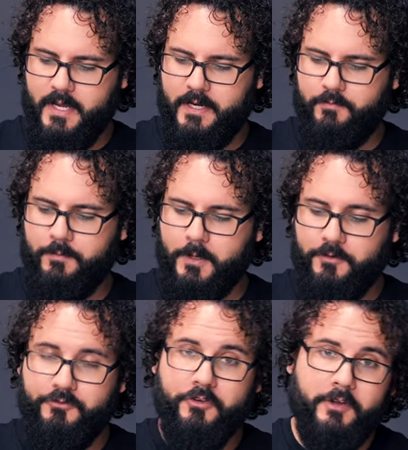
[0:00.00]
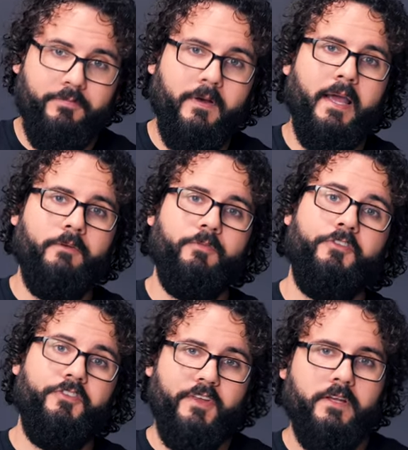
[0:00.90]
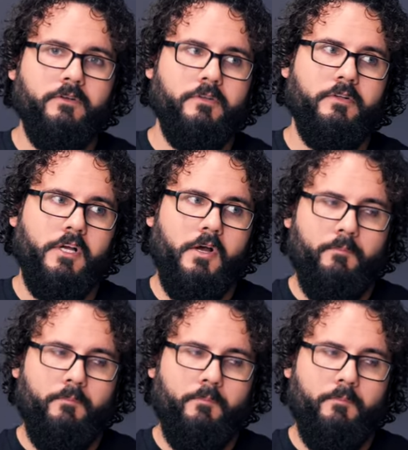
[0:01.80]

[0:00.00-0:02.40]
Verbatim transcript: and it focused just fine for single